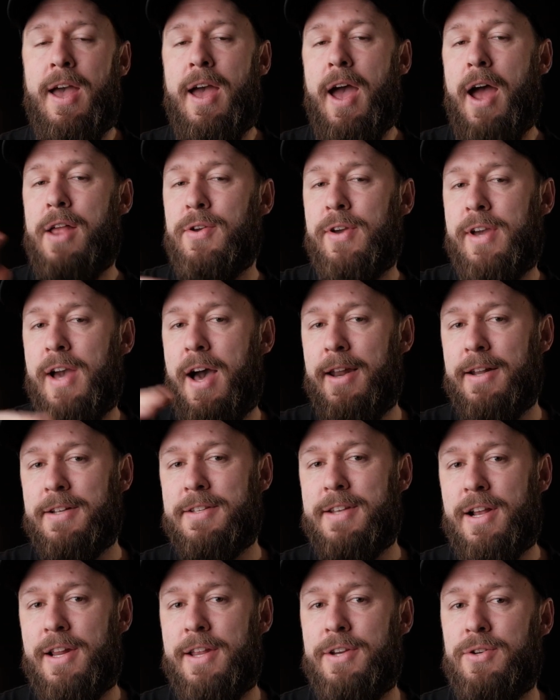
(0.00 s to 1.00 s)
And you can't
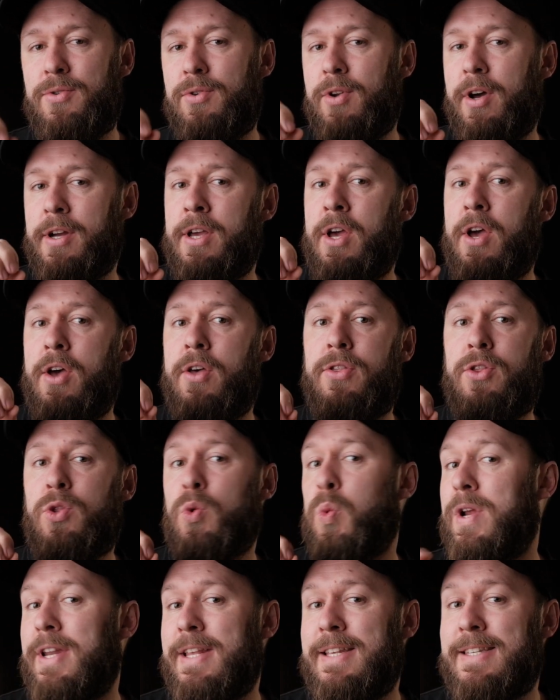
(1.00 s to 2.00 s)
exactly do like
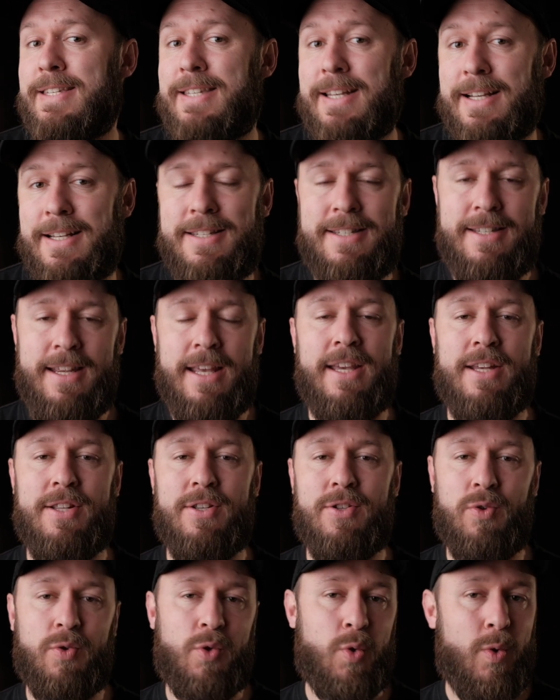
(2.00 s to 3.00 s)
26
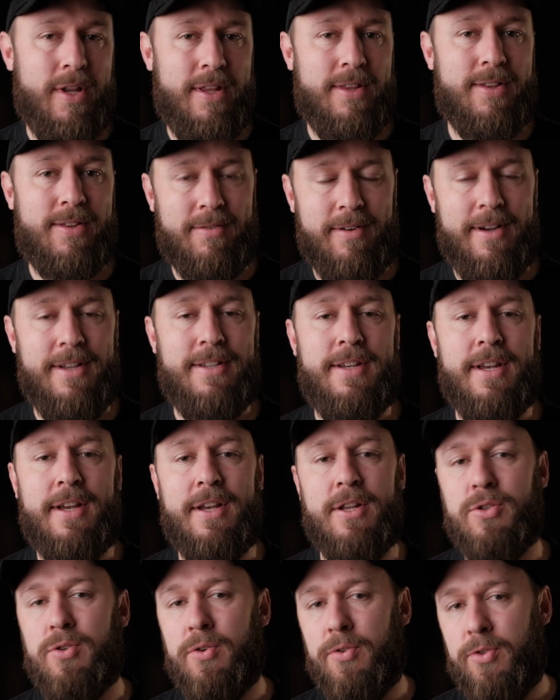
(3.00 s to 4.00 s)
seconds or 23
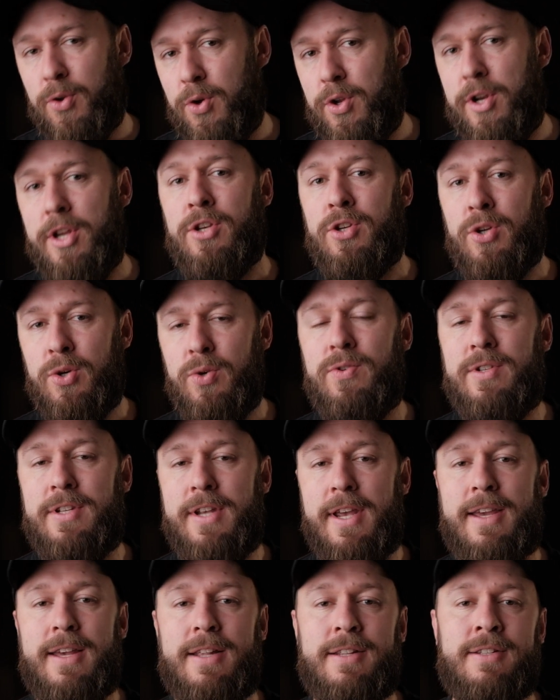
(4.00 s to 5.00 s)
seconds or 32
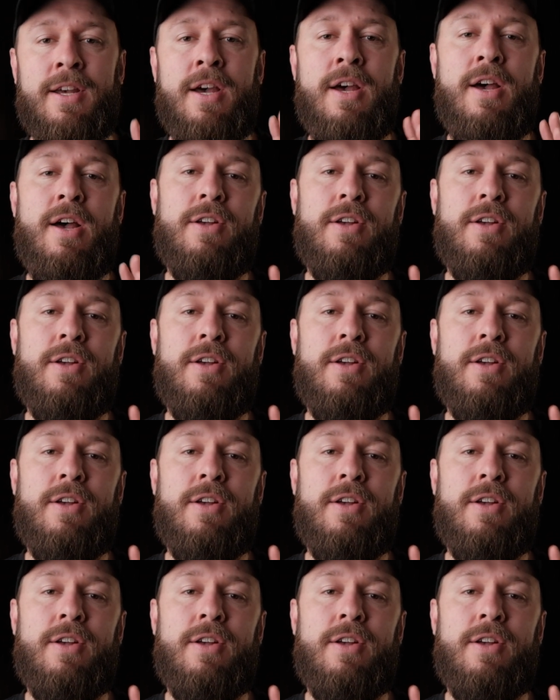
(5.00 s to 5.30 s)
seconds.